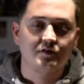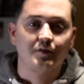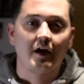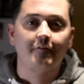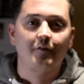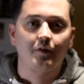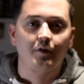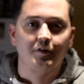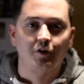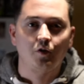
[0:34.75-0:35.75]
So without
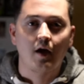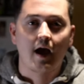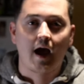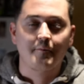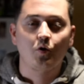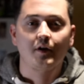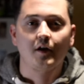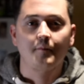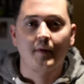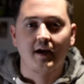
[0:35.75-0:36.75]
further ado, I'm going
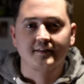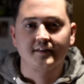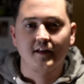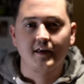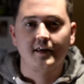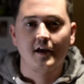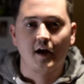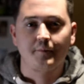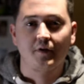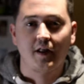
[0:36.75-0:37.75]
to unbox the Nike
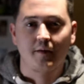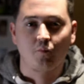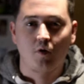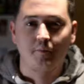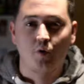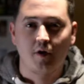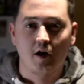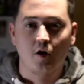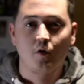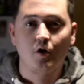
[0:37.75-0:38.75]
Hyperadapt
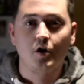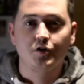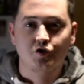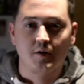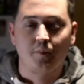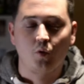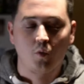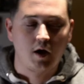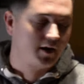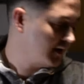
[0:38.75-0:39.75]
1.0 Triple White.